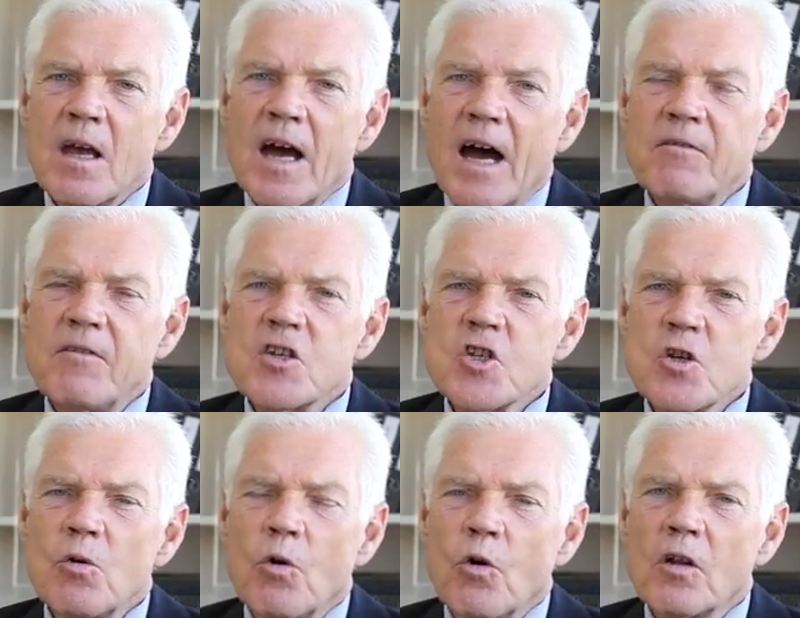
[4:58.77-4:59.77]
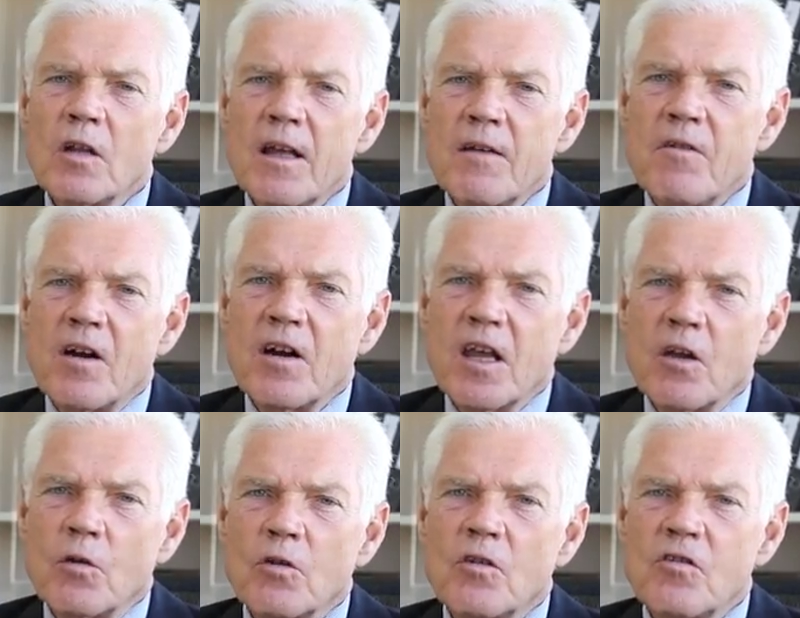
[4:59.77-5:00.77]
I wish you all a very
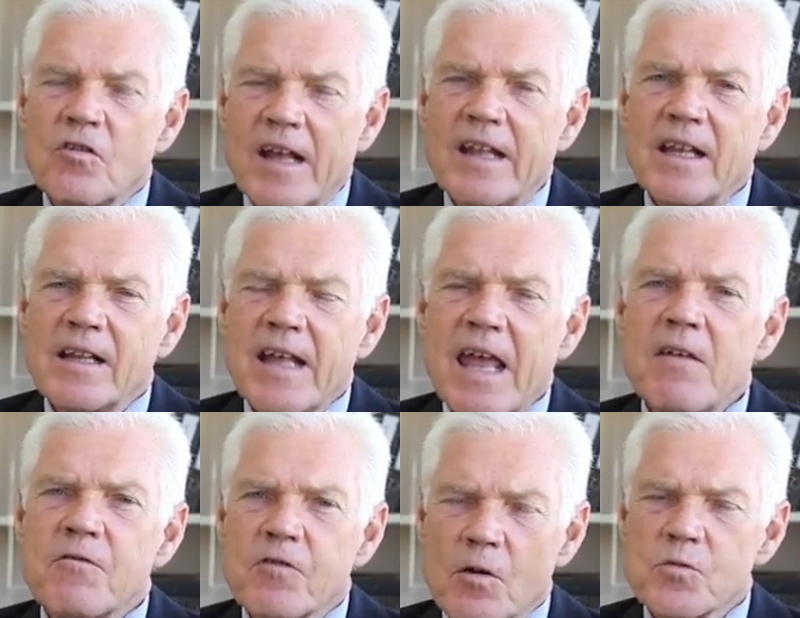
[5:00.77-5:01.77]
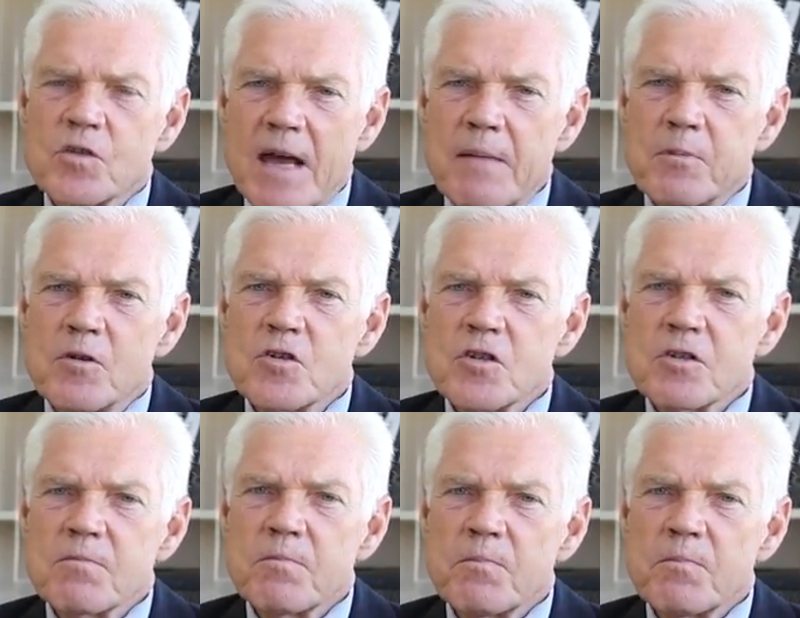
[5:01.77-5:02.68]
good trading day from Cyprus.